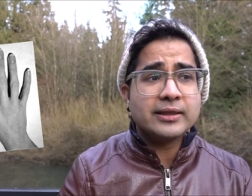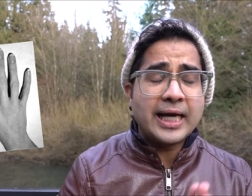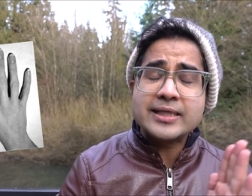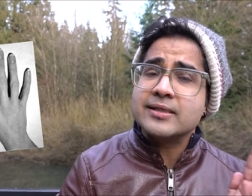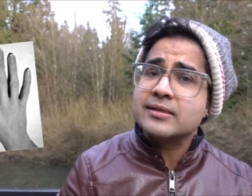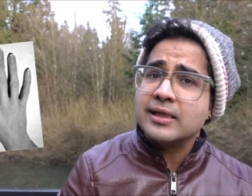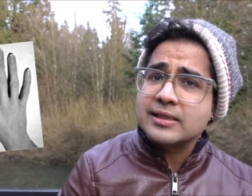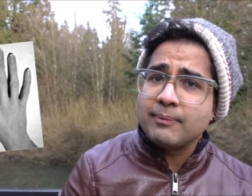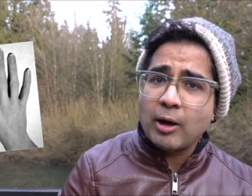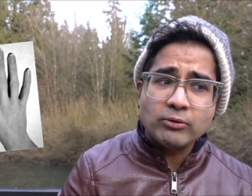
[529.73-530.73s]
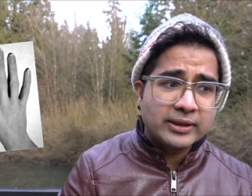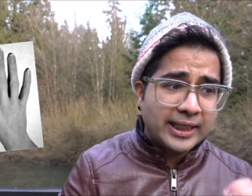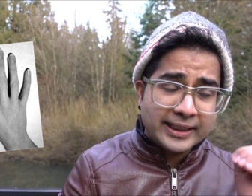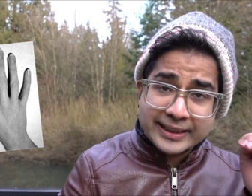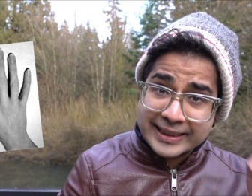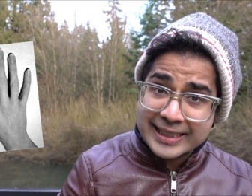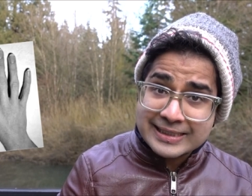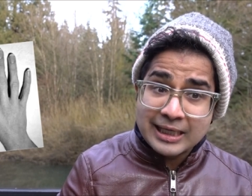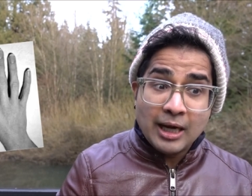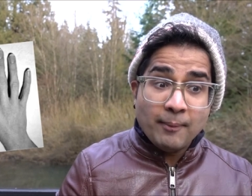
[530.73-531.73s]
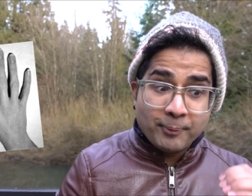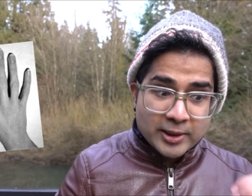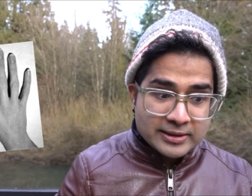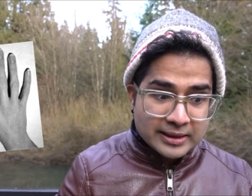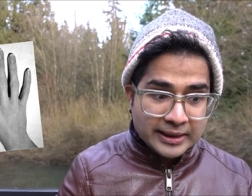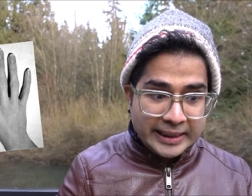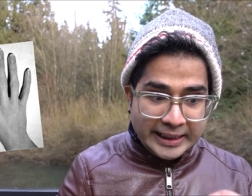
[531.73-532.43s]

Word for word: that just tells about that yes, person